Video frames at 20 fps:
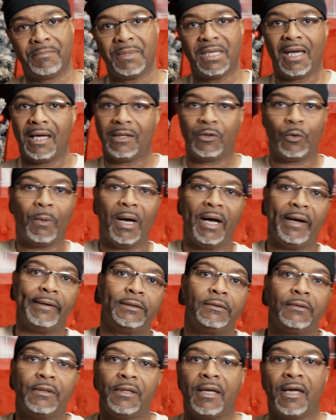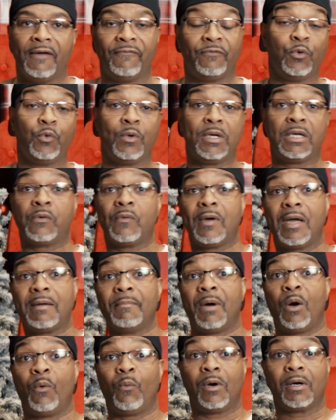Me, I don't mind. If you recreate
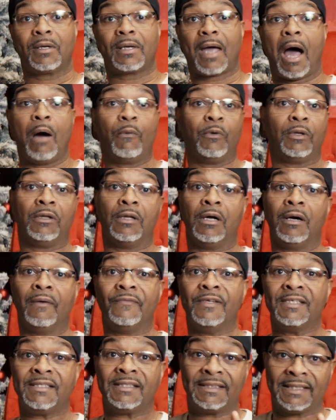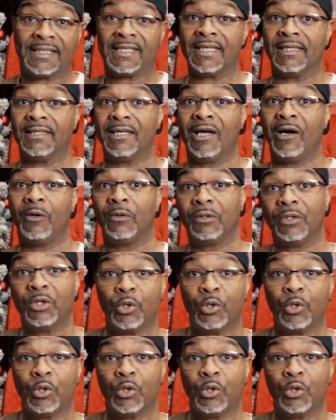my work, I would love to see it, y'all.